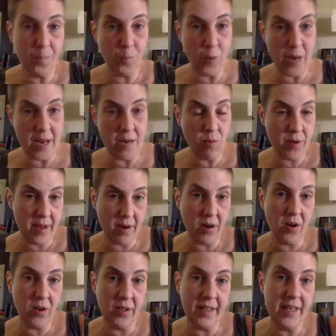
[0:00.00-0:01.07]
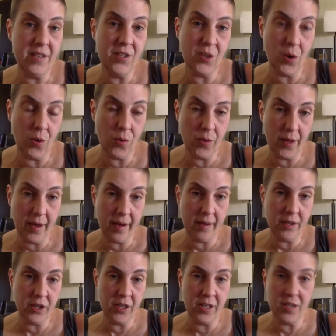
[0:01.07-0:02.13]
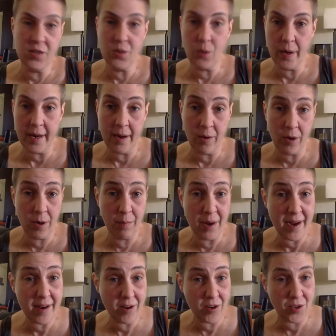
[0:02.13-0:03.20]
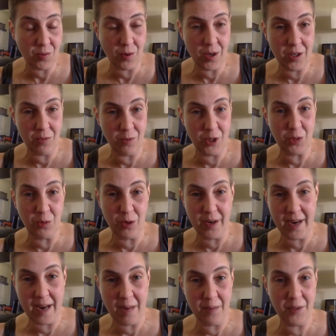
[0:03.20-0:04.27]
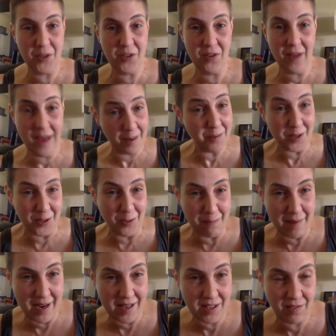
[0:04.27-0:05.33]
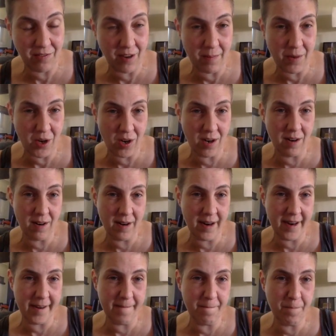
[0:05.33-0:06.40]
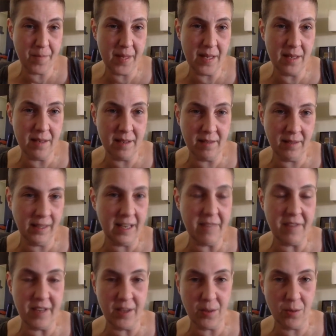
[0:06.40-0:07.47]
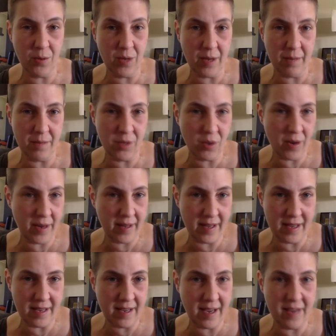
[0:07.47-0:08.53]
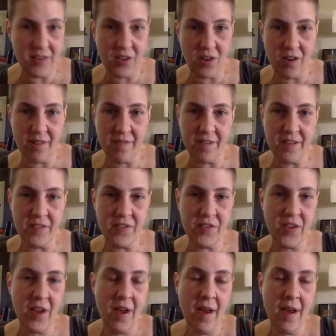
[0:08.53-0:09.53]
We were there early so that she could sort out her binders, which were an absolute mess from her leafing through them during the case conference.